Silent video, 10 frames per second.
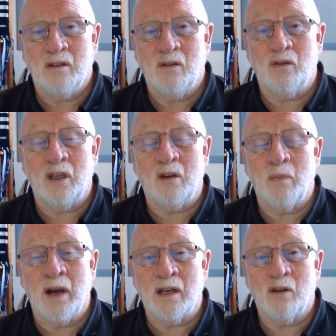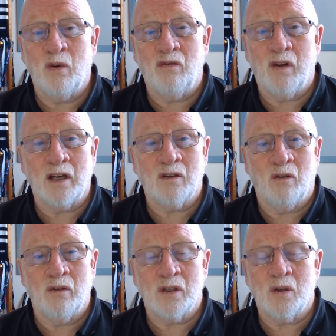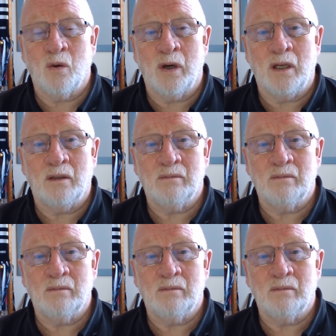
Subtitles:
to think about and reflect on the story.